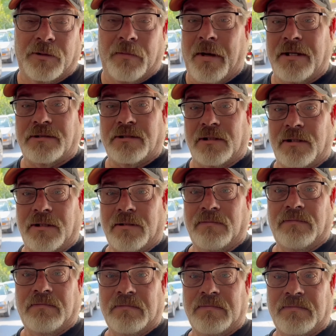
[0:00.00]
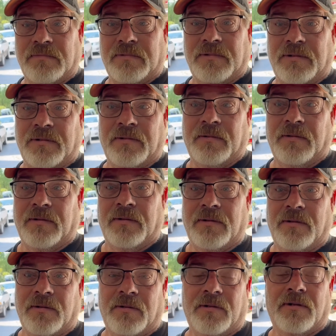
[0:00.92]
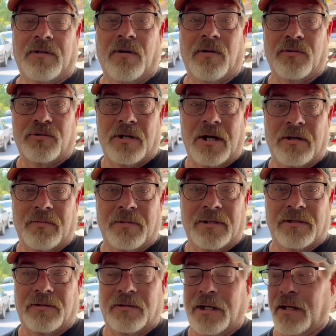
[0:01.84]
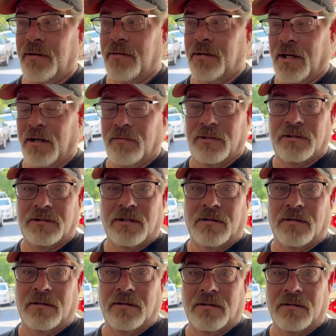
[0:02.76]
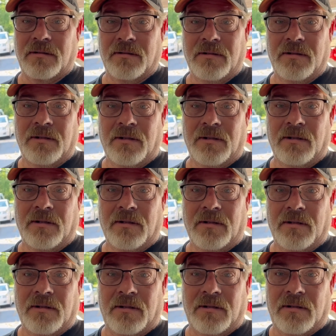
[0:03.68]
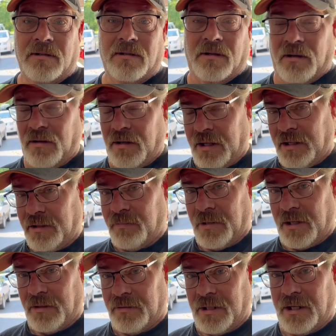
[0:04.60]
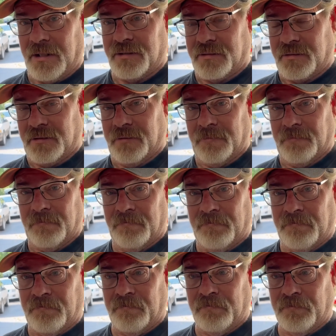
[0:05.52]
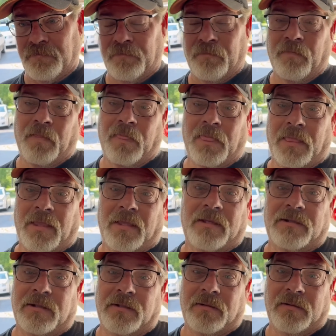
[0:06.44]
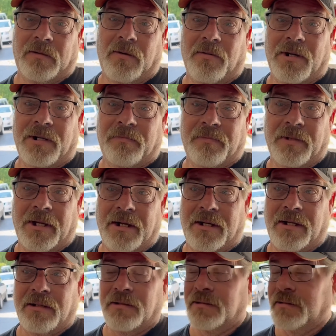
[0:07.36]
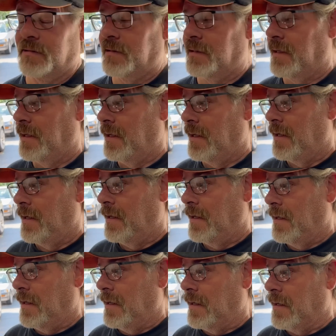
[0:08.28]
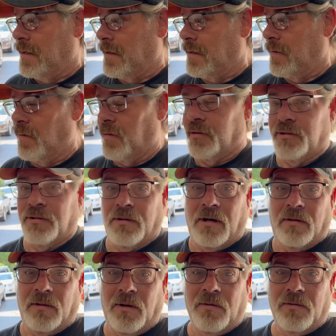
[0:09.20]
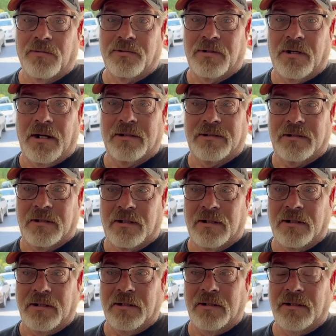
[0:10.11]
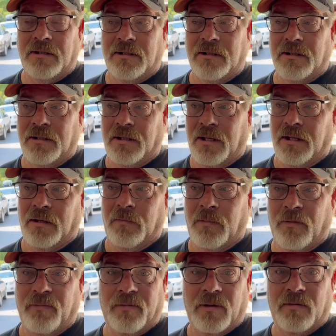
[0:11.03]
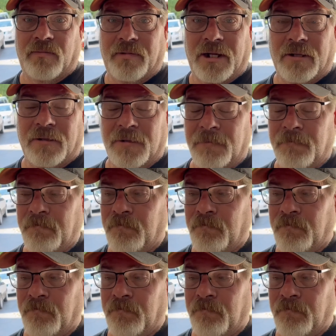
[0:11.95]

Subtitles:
basically, I'm gonna try to relearn how to drive this car on an 8th mile drag strip. So I'm gonna be going to our local track tonight, Buffalo Valley.